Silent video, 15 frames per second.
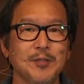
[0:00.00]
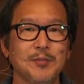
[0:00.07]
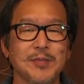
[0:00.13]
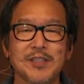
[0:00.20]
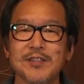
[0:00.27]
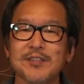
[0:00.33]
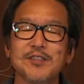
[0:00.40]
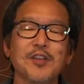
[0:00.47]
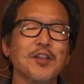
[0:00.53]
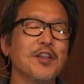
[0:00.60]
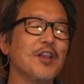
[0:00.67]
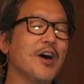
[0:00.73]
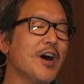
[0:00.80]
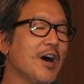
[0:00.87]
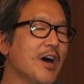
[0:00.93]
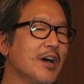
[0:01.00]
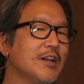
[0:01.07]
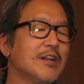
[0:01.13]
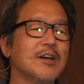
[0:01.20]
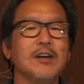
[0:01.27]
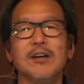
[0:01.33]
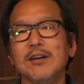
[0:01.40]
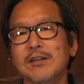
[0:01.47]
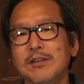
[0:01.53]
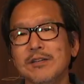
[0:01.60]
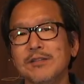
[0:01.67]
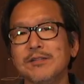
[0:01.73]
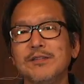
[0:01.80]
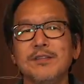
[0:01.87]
because a lot of